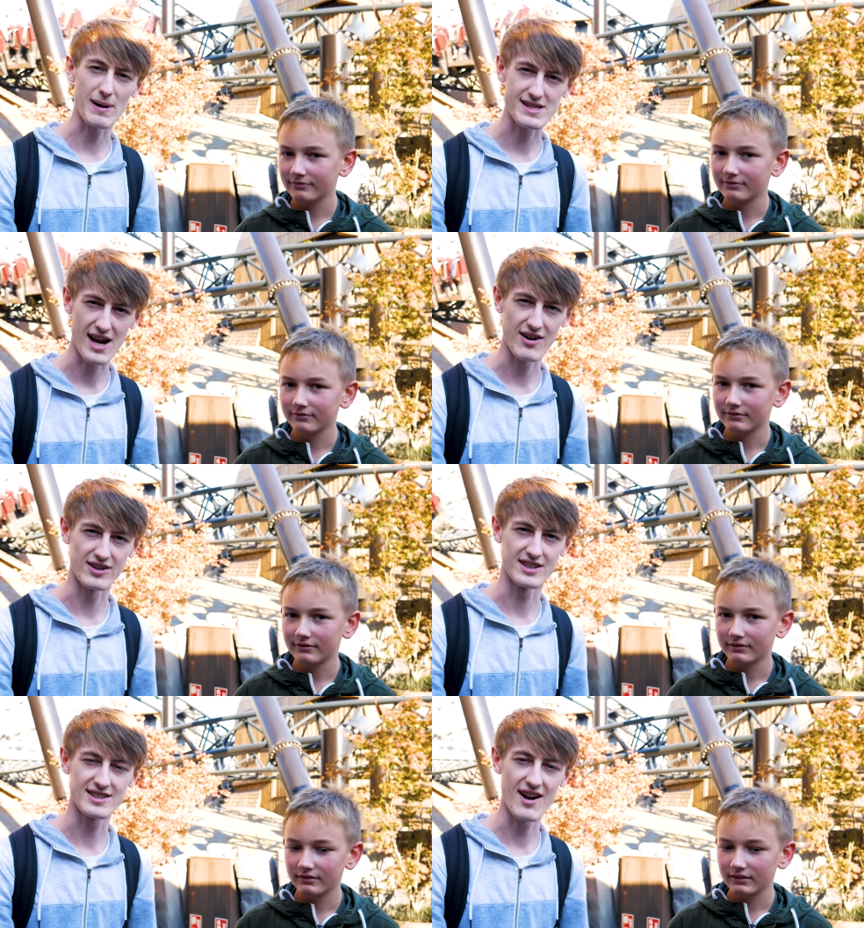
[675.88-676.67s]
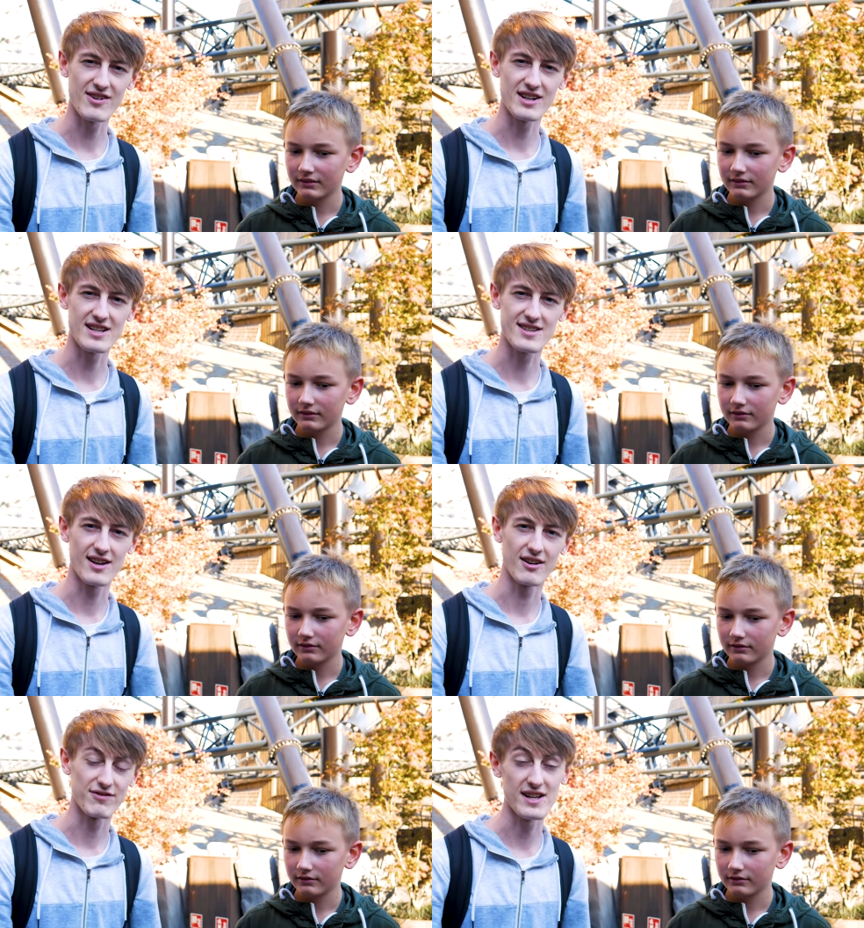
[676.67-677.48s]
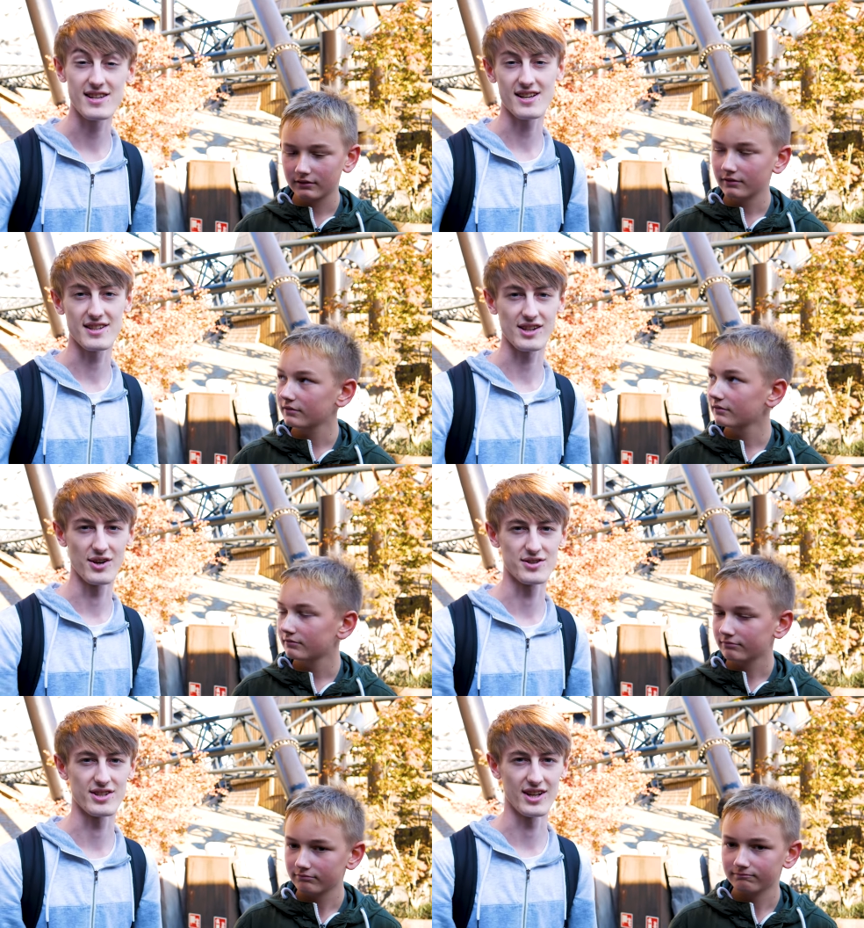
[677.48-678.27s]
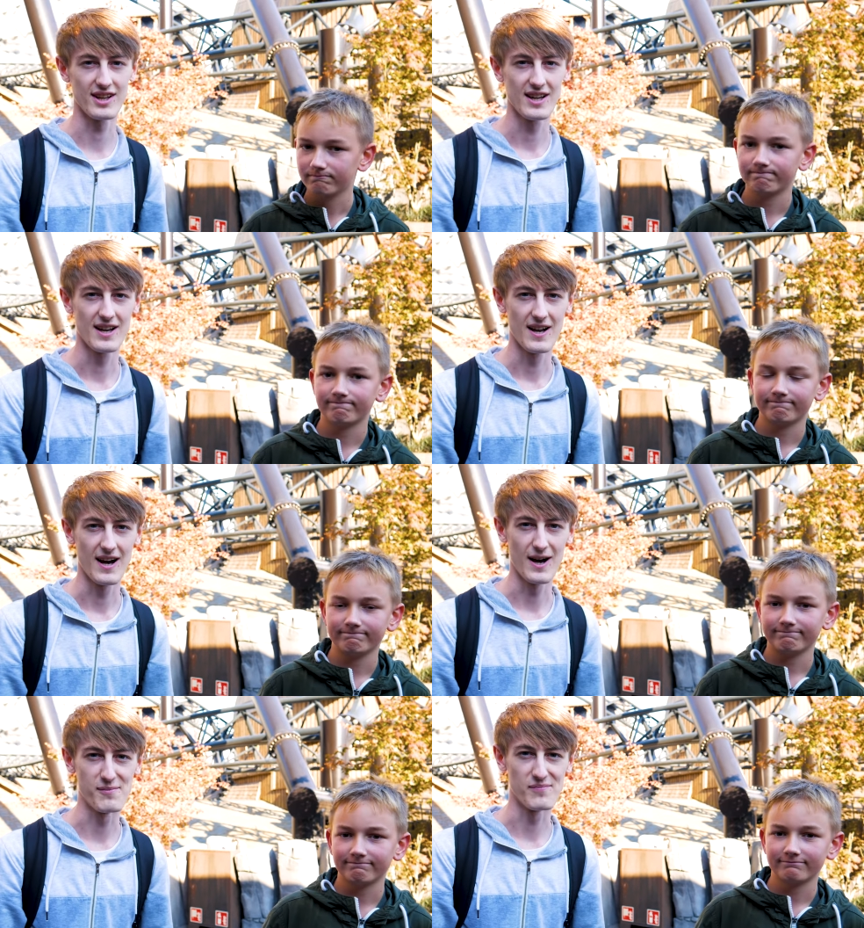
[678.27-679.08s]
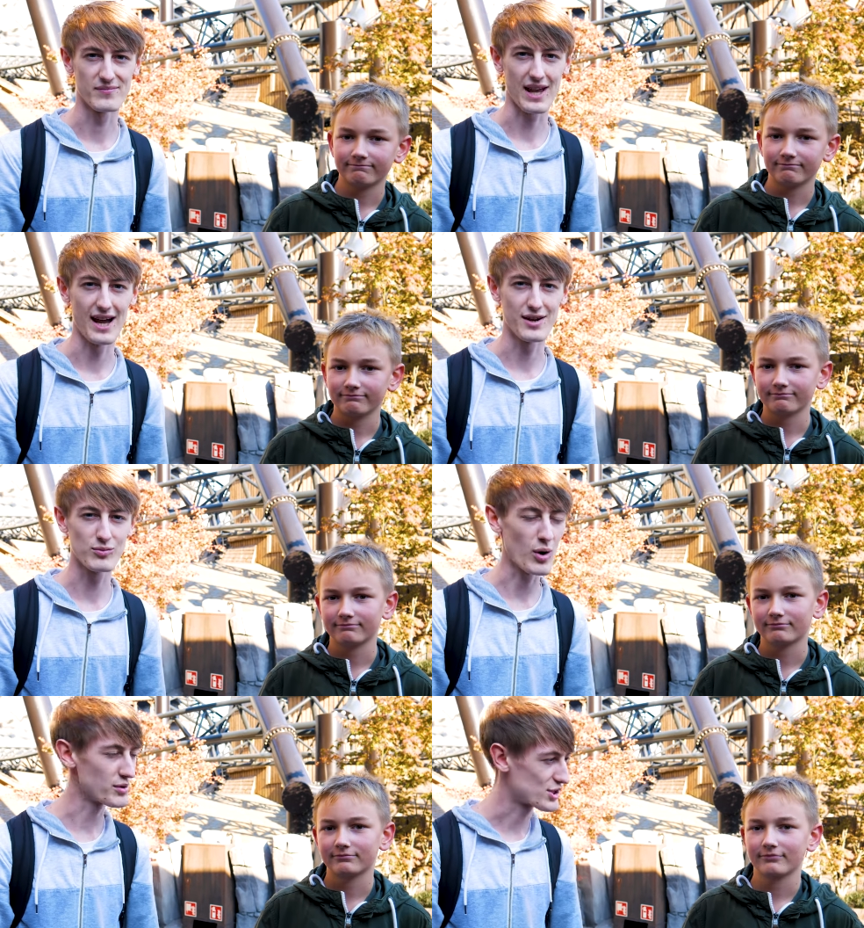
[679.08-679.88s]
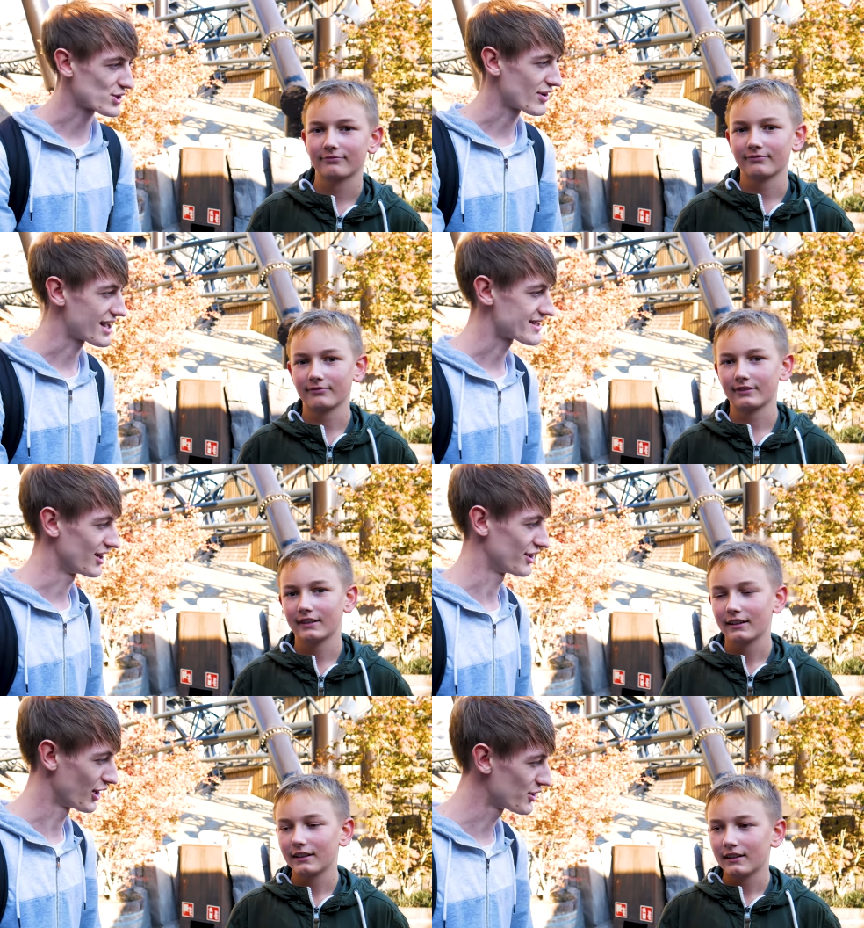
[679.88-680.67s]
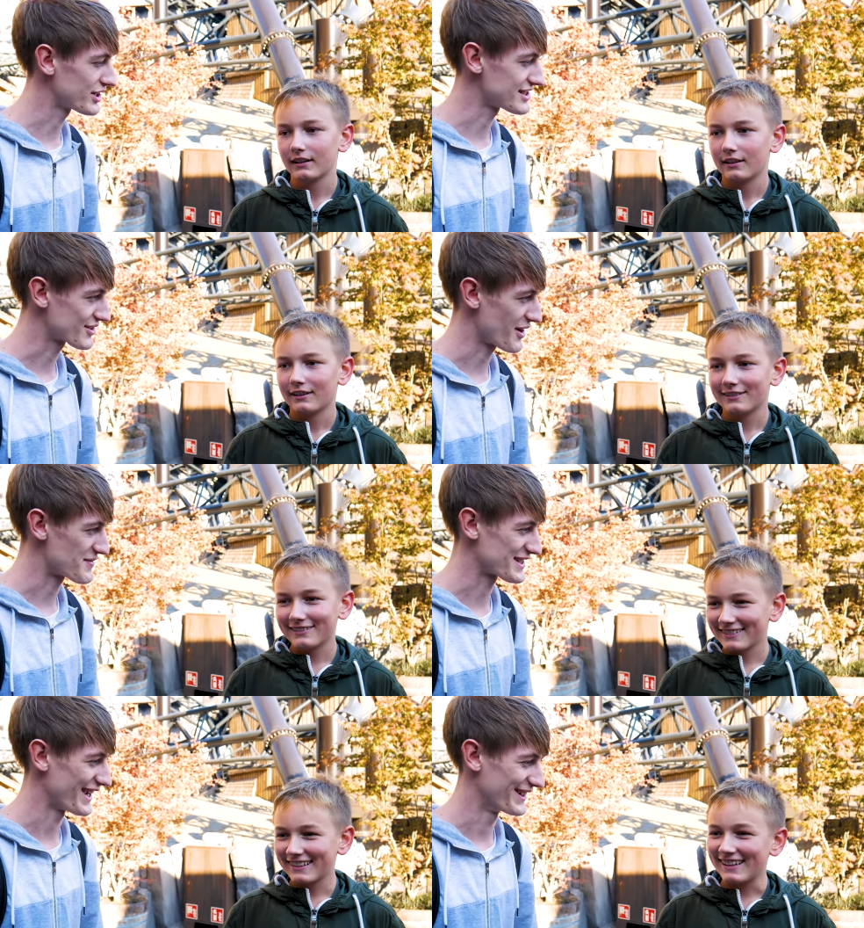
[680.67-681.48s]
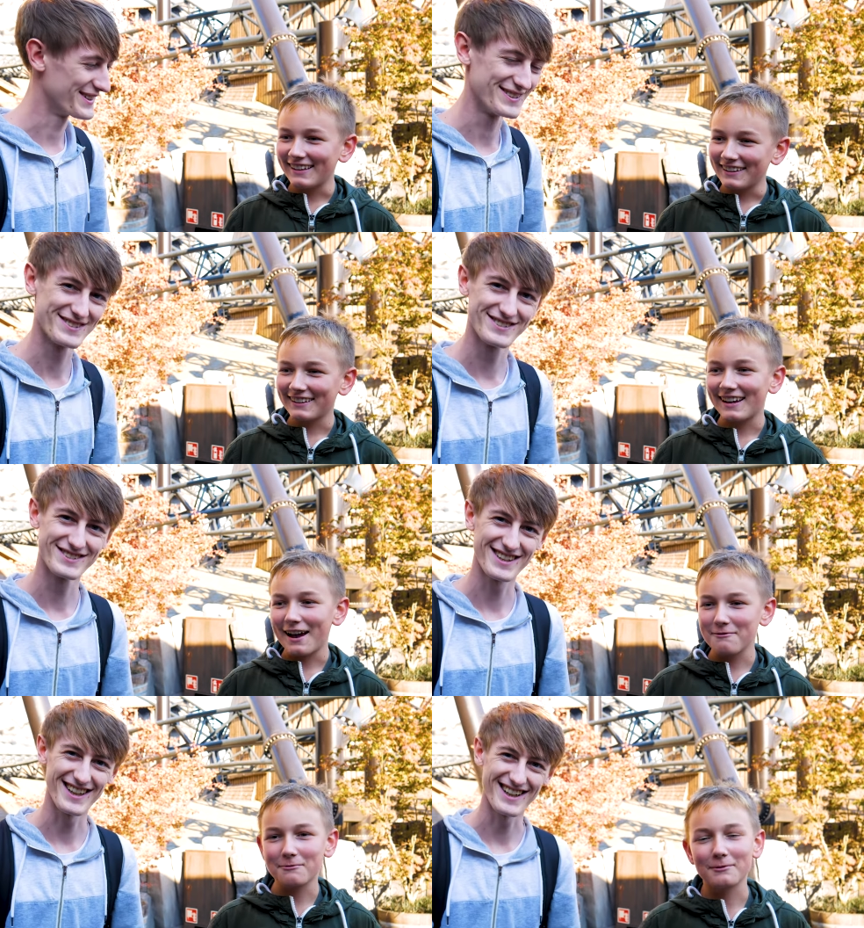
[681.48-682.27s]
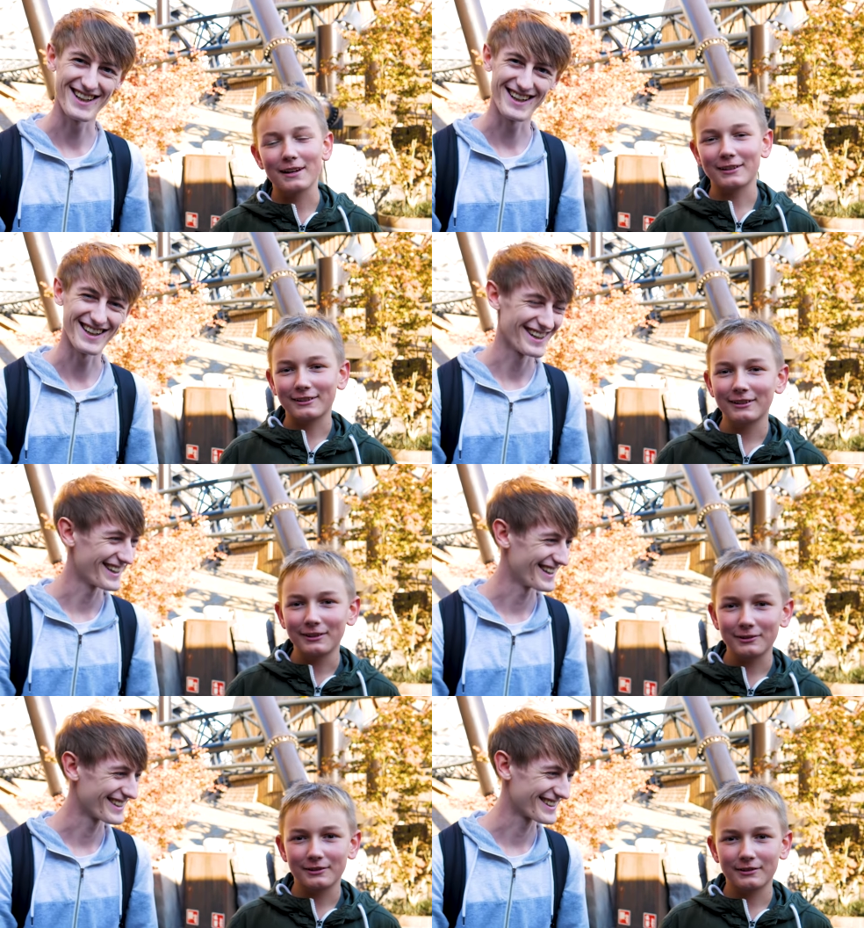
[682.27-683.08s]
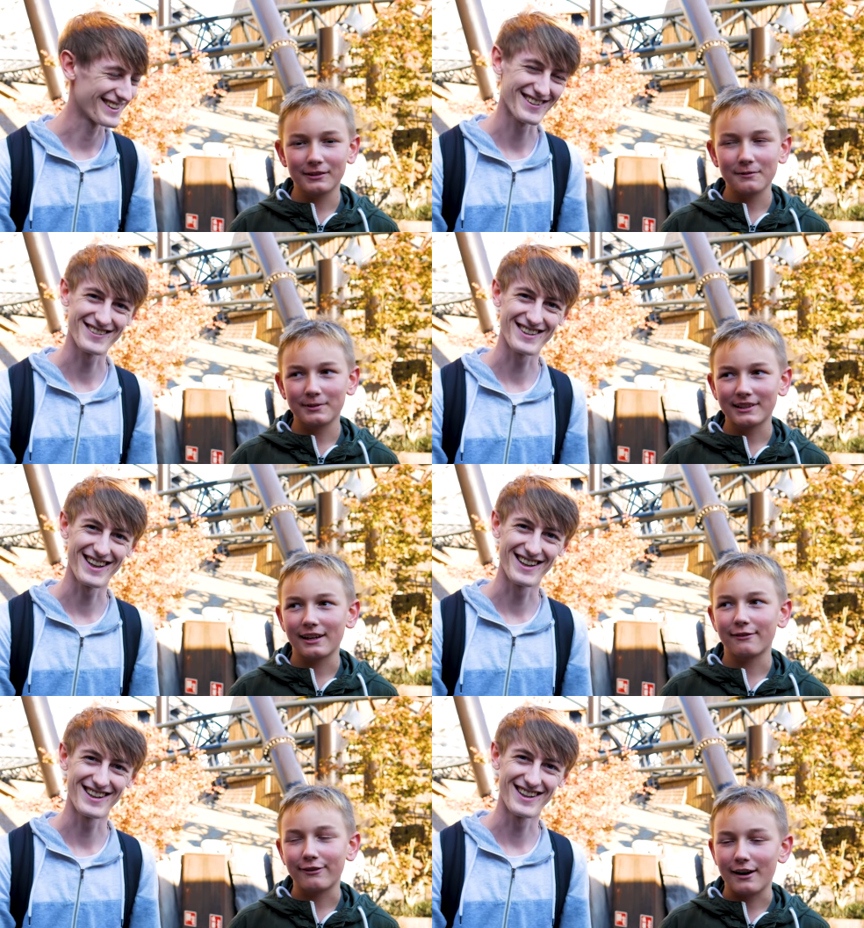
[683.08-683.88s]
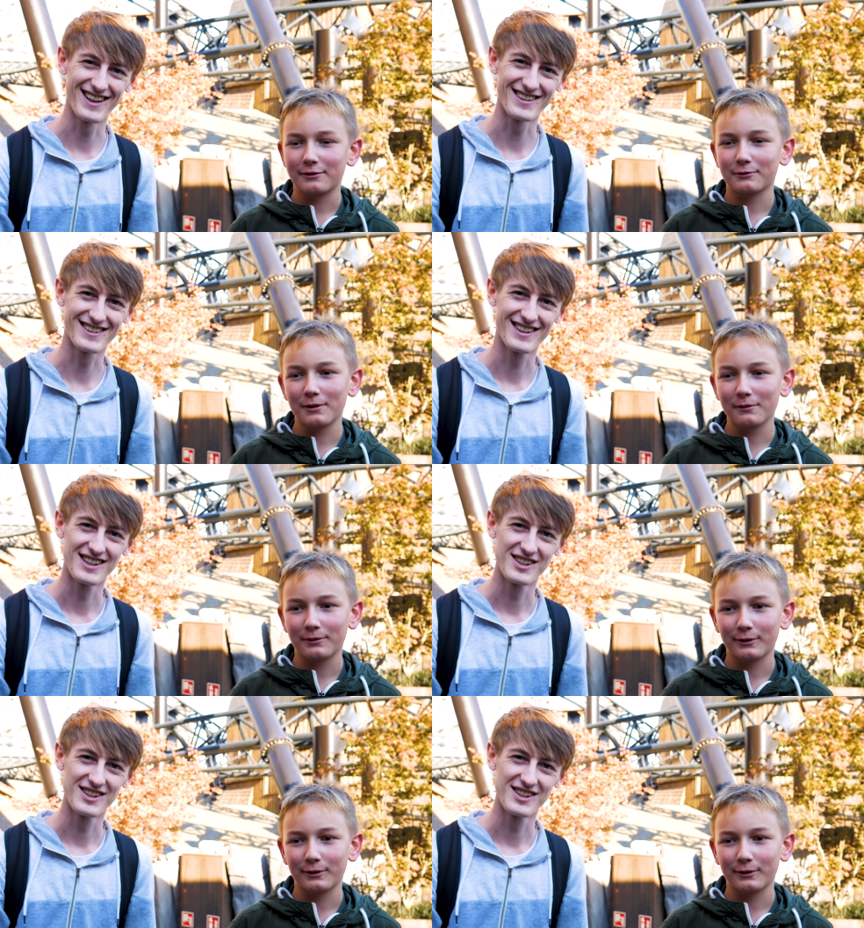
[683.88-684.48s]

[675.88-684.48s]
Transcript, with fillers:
Speaker 1: about Taron. Taron is a fantastic coaster. Um, and what would you rate it on the Logan Stream scale?
Speaker 2: Yeah, I would rate on the Logan Stream scale five streams